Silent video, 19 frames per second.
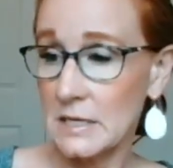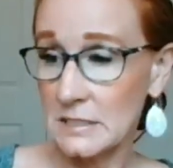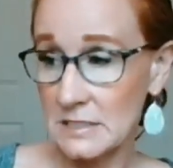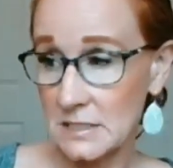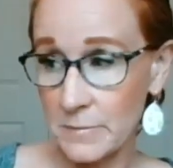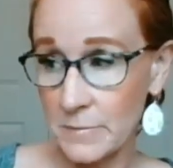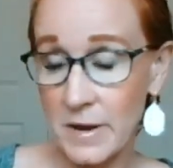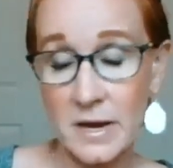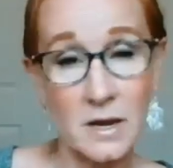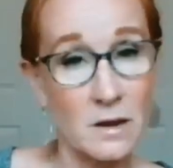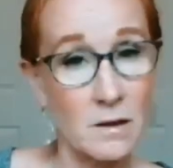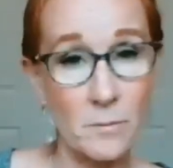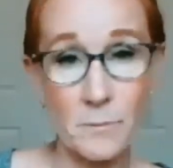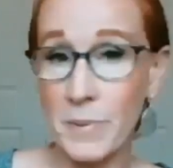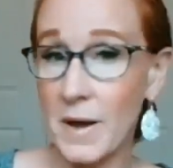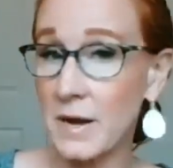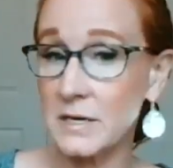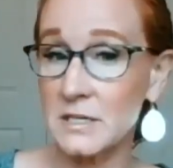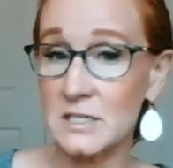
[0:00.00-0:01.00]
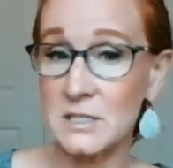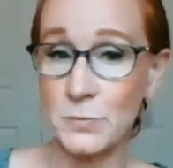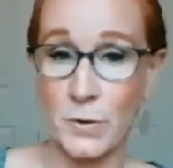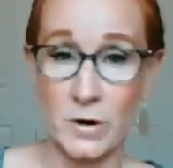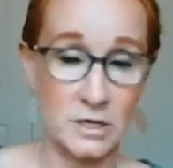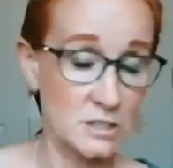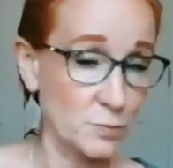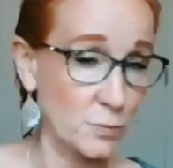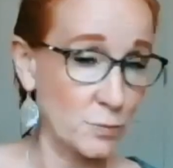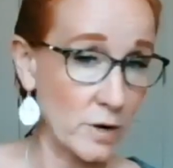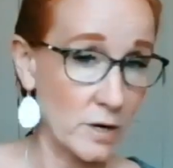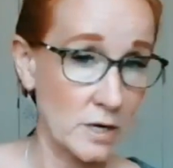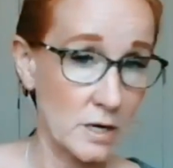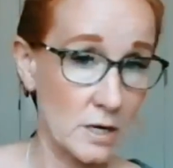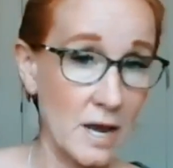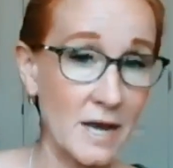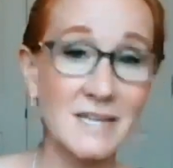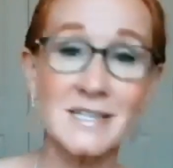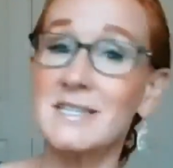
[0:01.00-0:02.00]
It's in my body spray. I
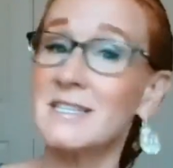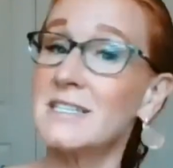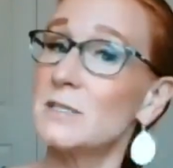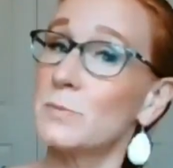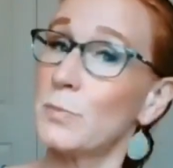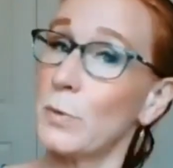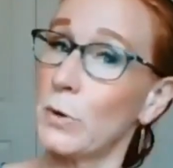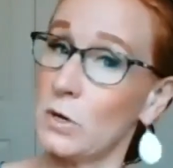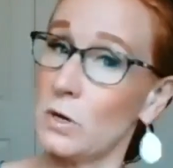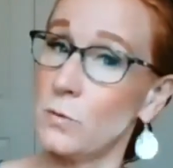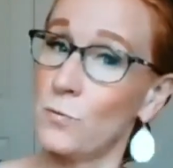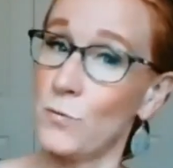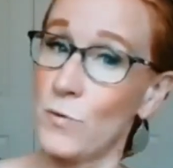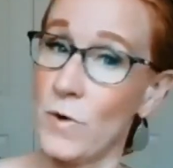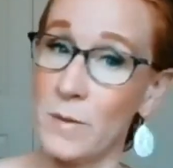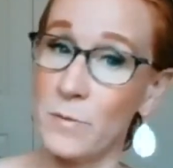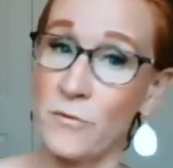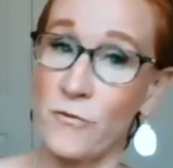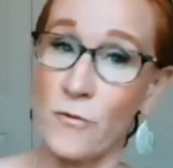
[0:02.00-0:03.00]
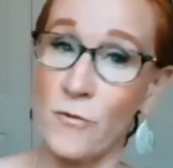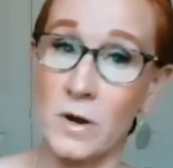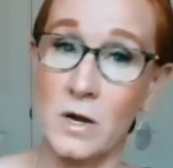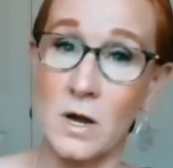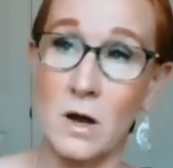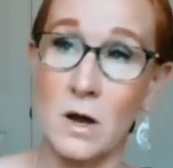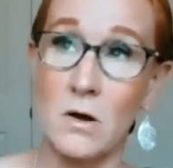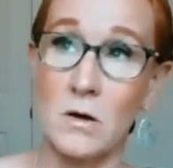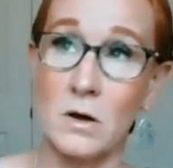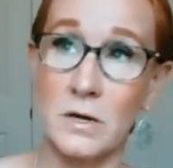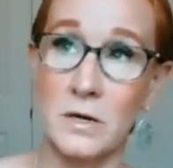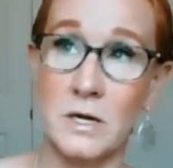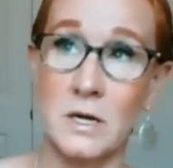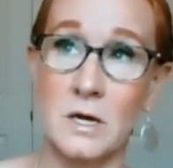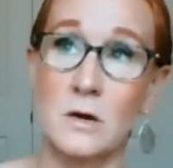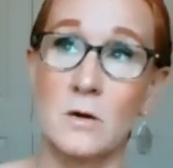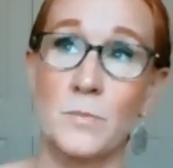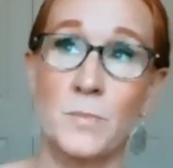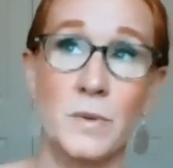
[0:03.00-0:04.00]
sprayed it. I did spray it on right before I got on
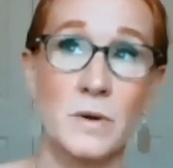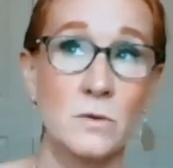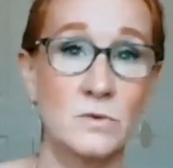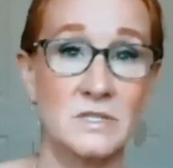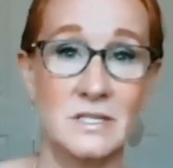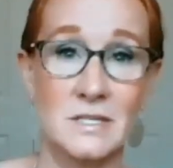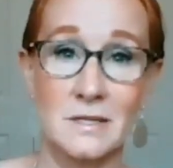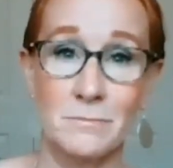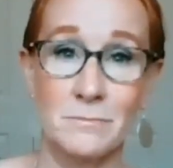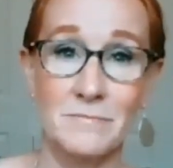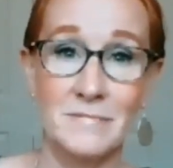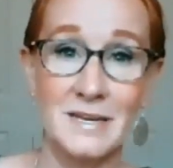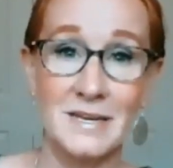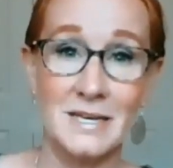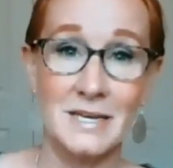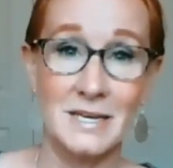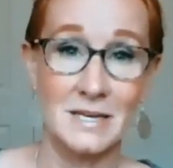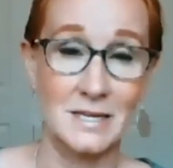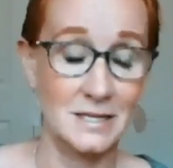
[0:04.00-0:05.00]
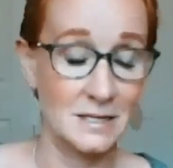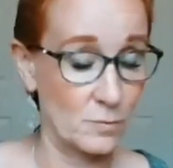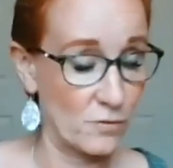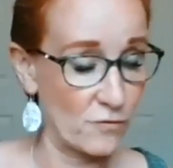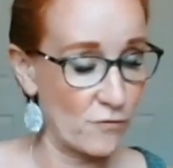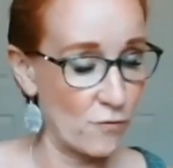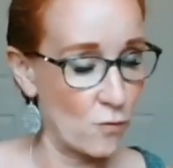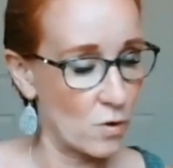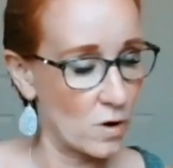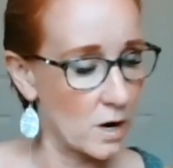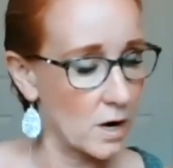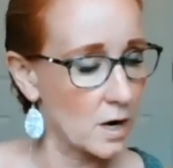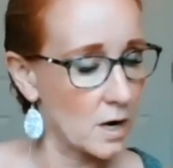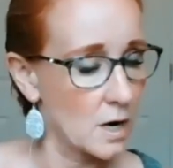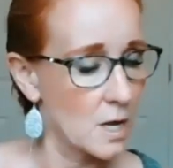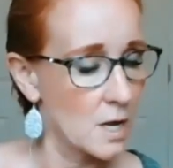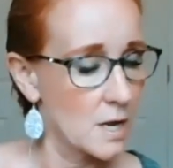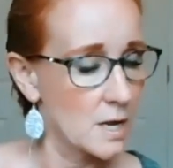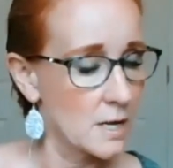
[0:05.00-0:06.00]
here, but it was immediately
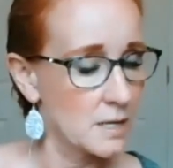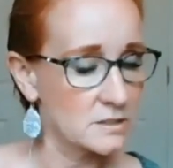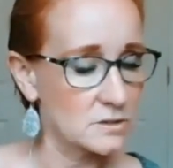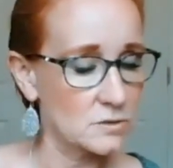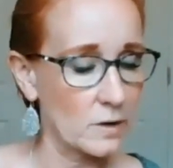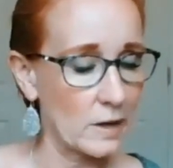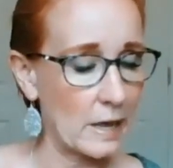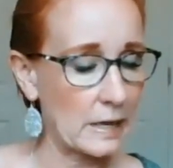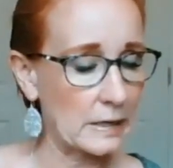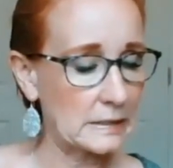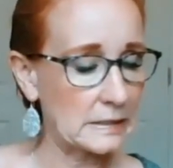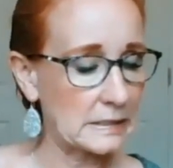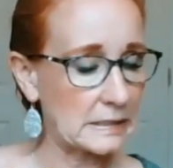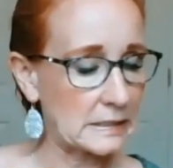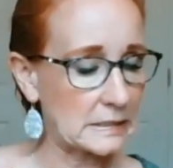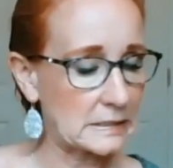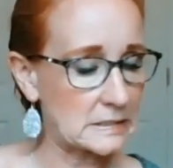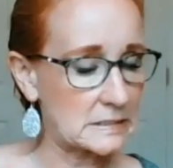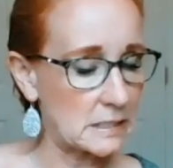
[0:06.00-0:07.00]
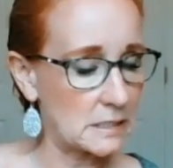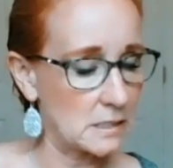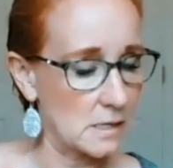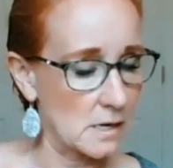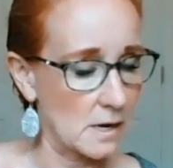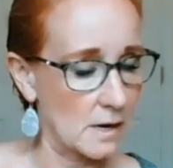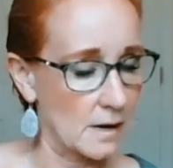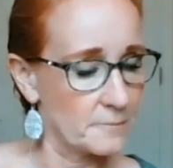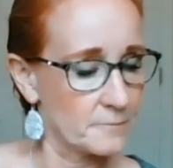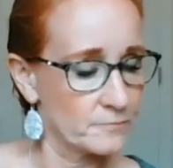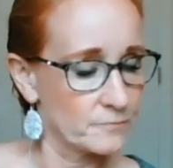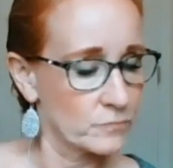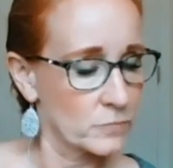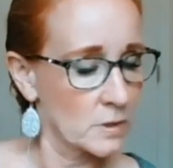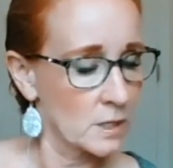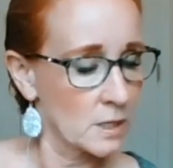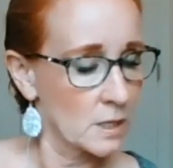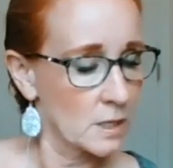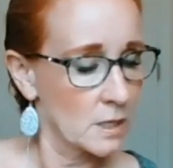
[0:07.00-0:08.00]
before. So it hadn't kicked in yet.
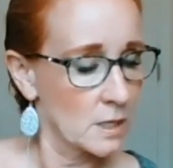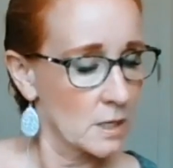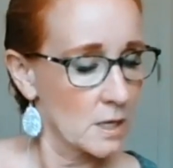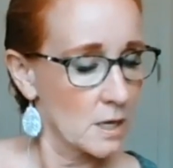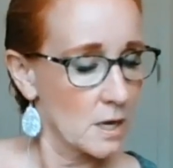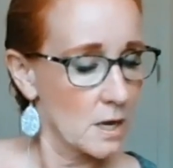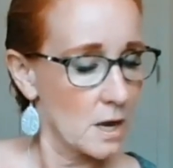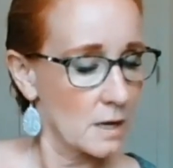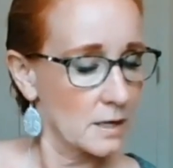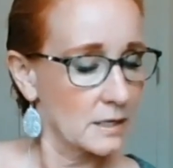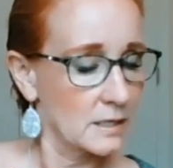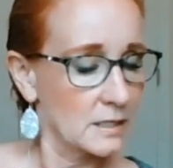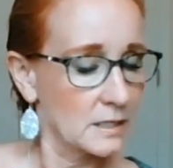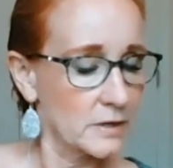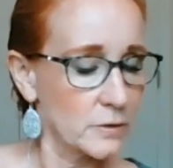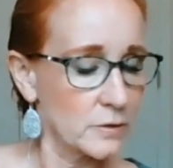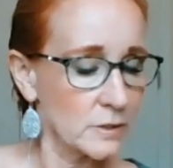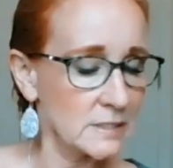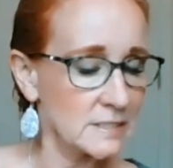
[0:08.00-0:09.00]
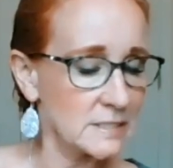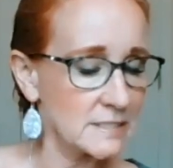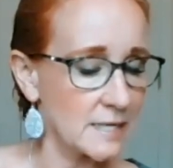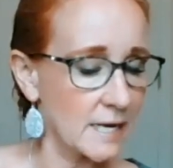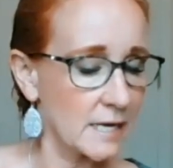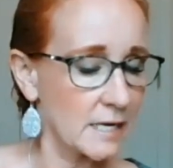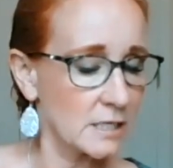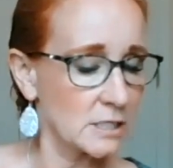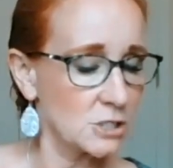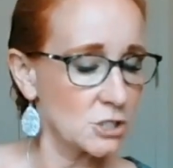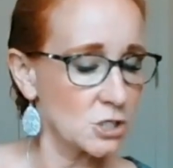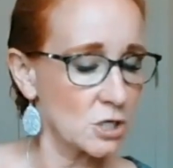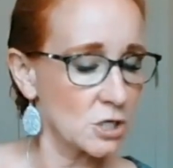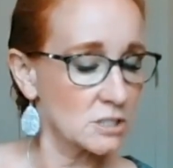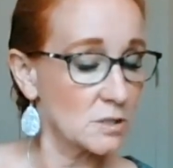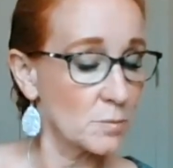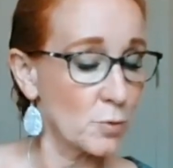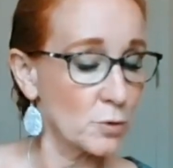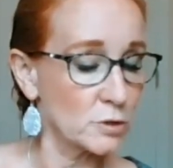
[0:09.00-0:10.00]
Clary Sage
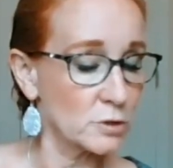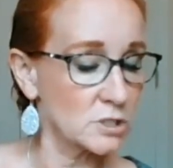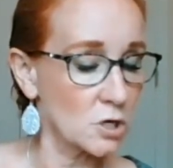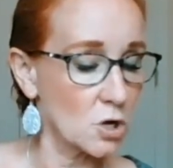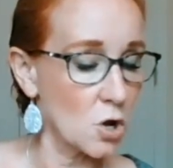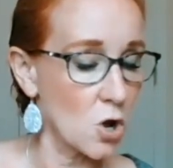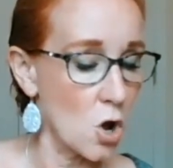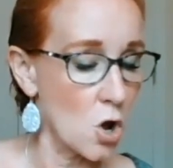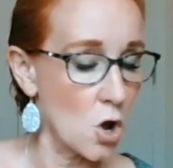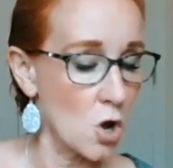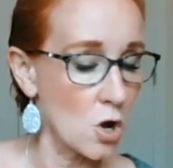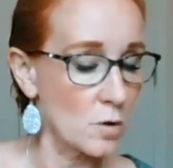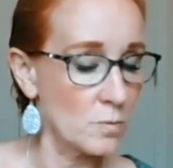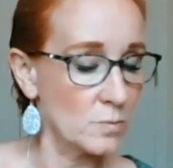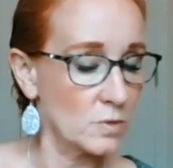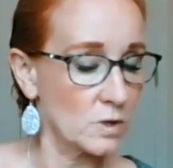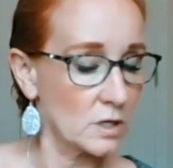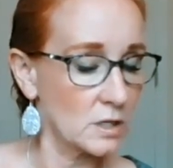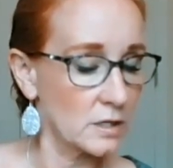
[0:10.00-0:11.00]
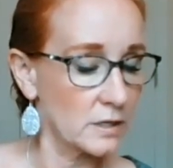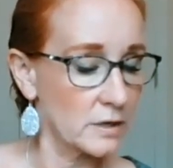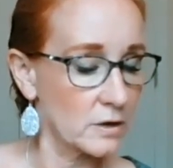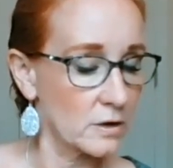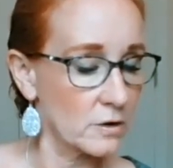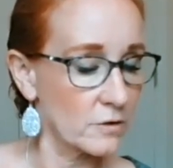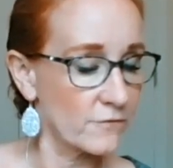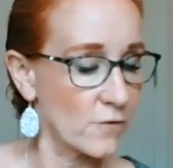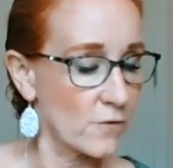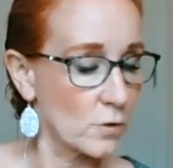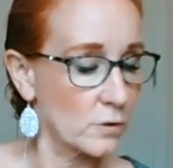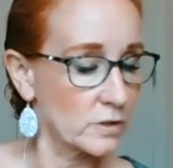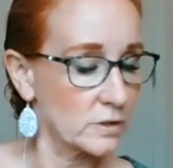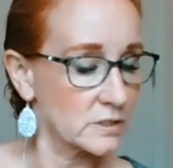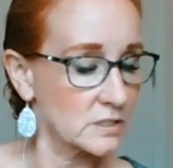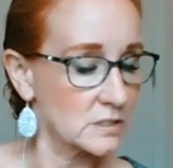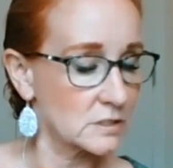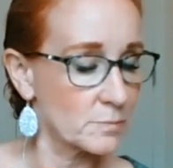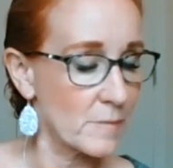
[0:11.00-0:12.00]
supports a calm, clear,
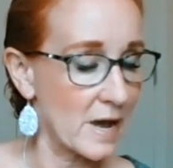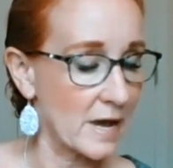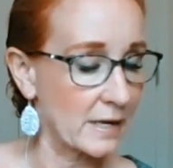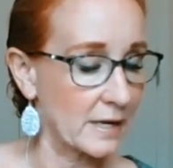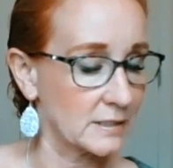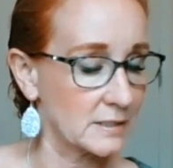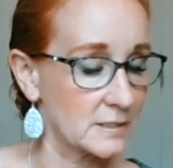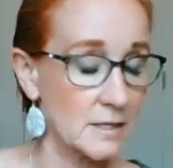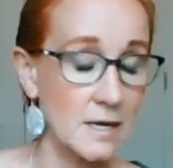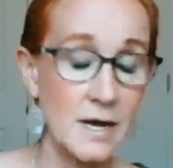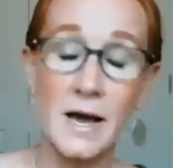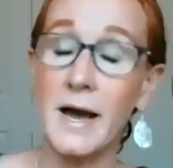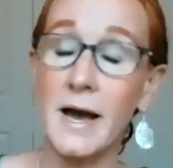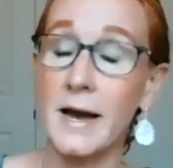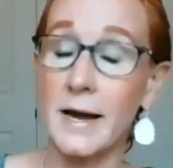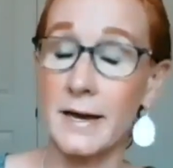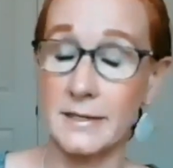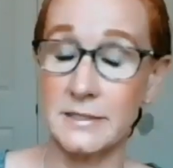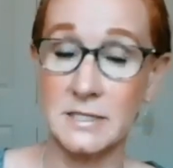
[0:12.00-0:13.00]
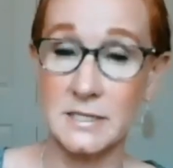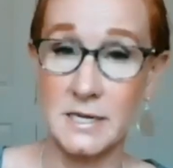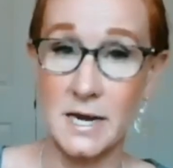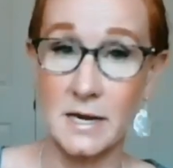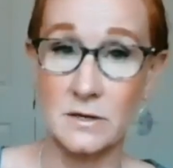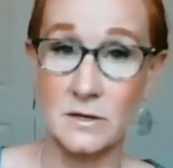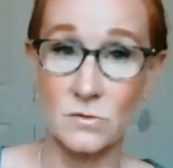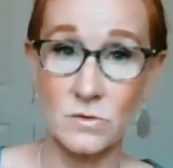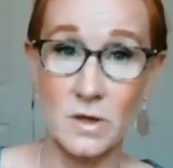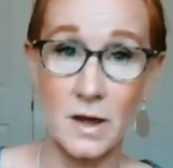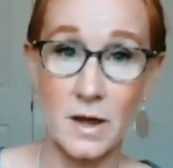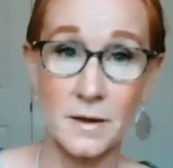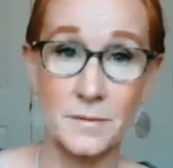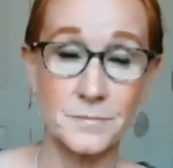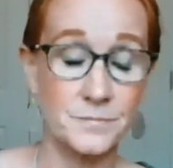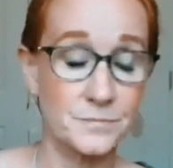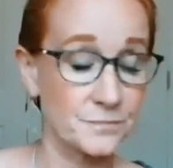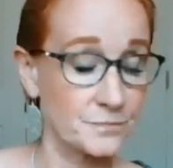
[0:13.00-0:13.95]
focused mind. I did not know that.